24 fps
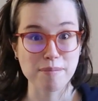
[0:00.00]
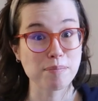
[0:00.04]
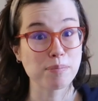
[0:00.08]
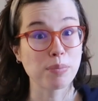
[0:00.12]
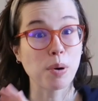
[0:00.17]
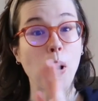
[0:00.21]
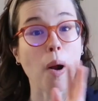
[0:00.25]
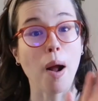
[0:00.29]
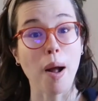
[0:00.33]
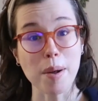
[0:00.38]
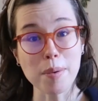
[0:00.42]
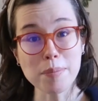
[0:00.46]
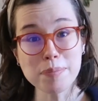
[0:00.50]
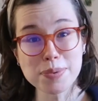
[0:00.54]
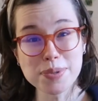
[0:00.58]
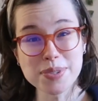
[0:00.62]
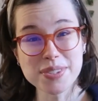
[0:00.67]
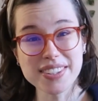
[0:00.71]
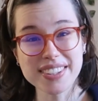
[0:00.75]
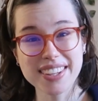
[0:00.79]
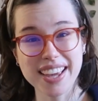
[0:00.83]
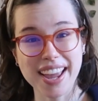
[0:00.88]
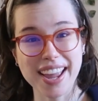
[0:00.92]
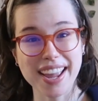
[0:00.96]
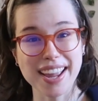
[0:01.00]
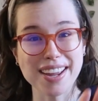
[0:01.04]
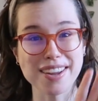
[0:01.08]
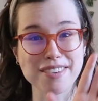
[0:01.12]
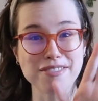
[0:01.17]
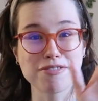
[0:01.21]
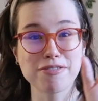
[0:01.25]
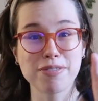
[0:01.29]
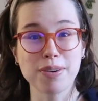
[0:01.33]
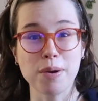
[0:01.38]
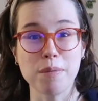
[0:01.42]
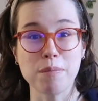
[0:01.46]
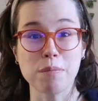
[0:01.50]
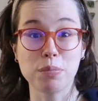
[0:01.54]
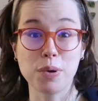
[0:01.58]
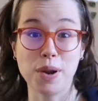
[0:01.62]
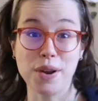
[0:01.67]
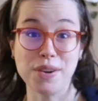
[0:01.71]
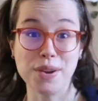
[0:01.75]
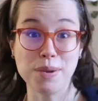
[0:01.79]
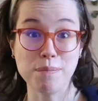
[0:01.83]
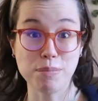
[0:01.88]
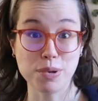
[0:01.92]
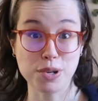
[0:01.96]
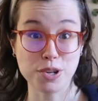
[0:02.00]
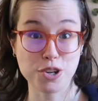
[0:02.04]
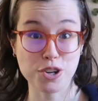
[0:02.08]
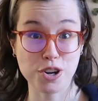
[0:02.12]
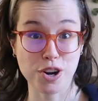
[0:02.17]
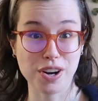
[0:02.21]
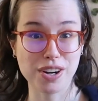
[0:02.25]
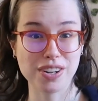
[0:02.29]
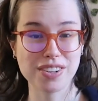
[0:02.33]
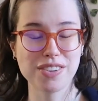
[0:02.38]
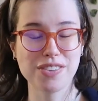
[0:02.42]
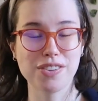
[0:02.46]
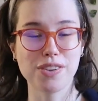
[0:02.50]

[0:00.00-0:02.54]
prompts came from Brendan Burchard.